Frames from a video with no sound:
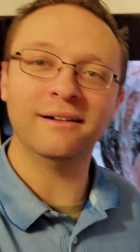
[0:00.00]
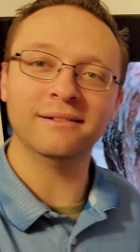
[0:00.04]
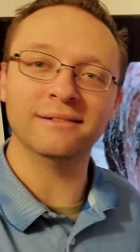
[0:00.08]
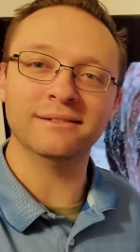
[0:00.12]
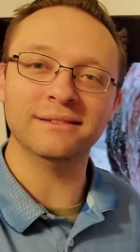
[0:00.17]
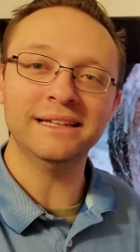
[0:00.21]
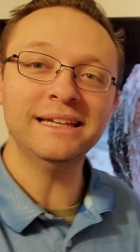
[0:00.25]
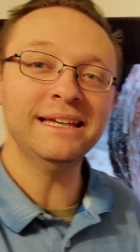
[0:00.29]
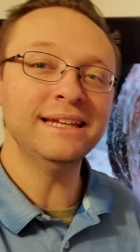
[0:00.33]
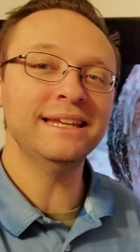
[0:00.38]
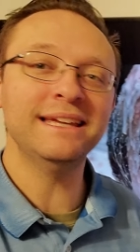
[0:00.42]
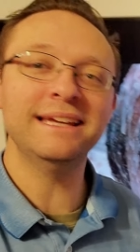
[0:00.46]

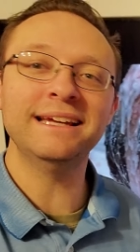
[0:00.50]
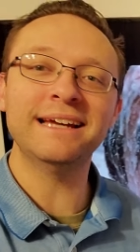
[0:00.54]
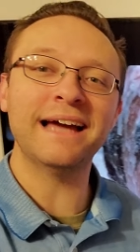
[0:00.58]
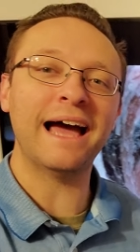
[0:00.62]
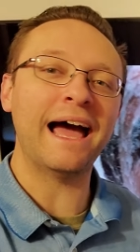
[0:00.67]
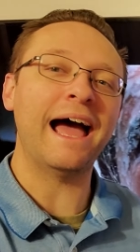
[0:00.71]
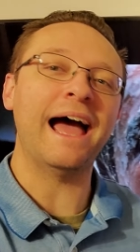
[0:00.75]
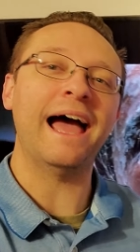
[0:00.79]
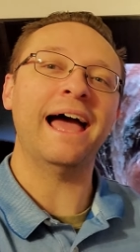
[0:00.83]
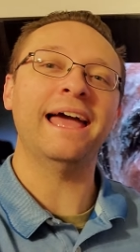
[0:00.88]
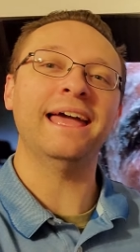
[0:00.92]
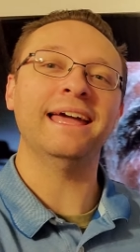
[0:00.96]
our leading
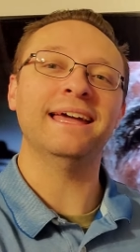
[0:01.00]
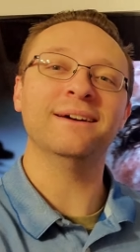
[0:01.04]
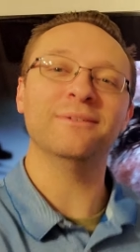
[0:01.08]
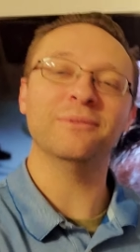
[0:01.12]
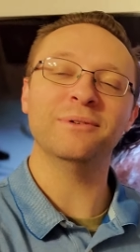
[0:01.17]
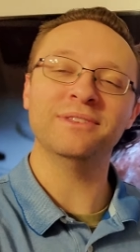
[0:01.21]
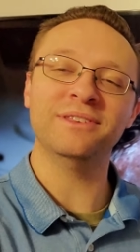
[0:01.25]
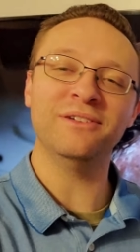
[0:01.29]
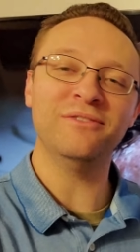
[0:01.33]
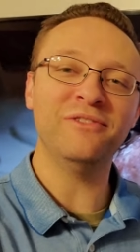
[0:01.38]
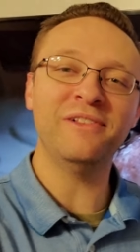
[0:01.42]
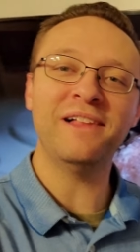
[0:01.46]
guy
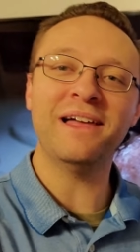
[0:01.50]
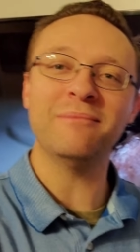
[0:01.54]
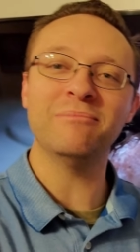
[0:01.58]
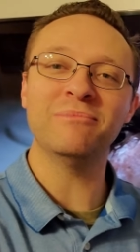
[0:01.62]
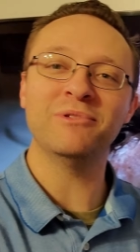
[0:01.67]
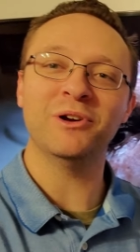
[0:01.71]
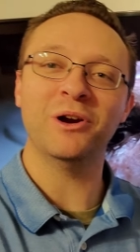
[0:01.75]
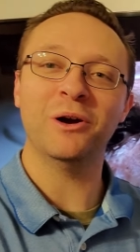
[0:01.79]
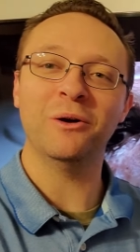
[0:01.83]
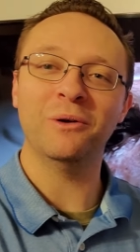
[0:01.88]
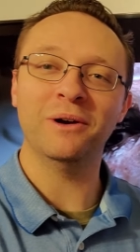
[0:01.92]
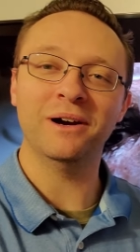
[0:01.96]
with a
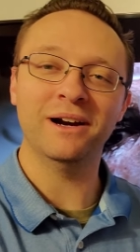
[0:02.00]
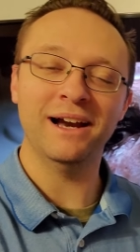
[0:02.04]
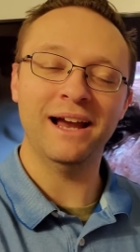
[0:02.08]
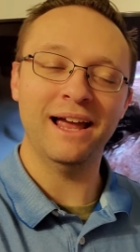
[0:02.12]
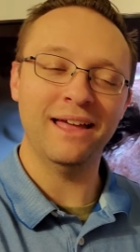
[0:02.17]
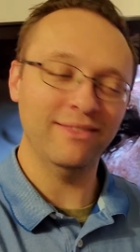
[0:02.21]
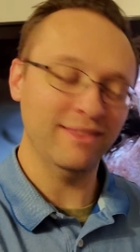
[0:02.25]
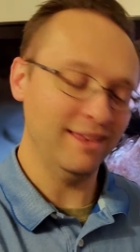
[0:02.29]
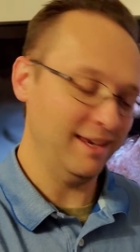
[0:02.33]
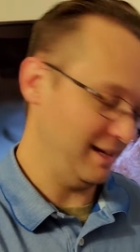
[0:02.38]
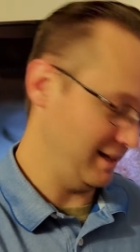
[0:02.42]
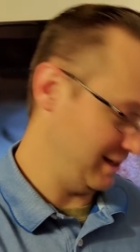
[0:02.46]
flamethrower.
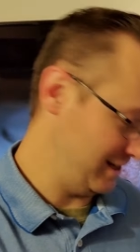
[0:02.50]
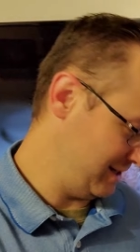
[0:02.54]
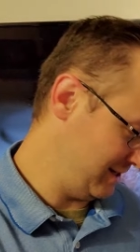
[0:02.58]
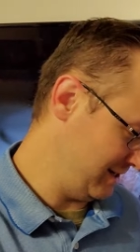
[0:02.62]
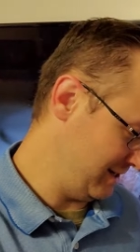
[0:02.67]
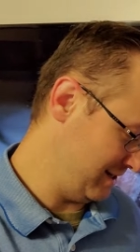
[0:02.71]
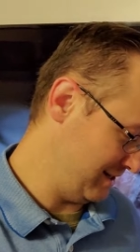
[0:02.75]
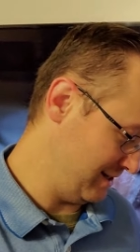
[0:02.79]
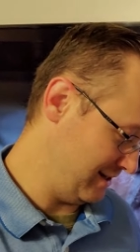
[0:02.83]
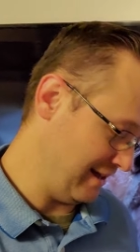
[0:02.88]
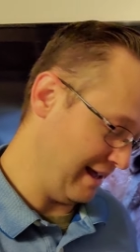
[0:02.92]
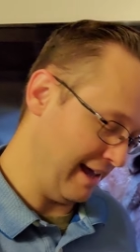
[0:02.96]
And then it's
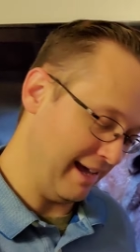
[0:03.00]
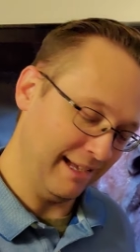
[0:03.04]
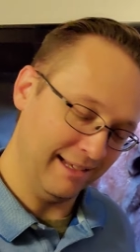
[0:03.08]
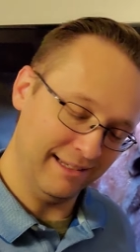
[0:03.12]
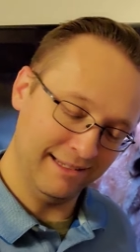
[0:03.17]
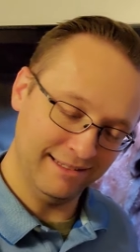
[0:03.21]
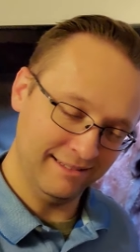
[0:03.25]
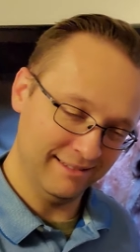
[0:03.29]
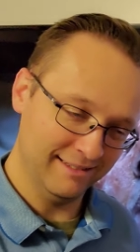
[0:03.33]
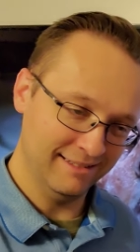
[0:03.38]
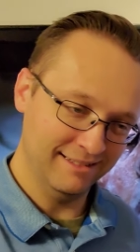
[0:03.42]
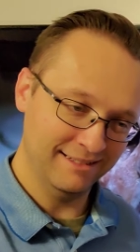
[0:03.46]
just
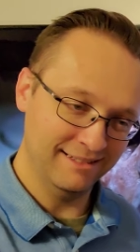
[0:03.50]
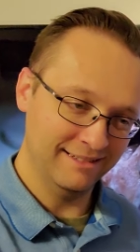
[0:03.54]
like,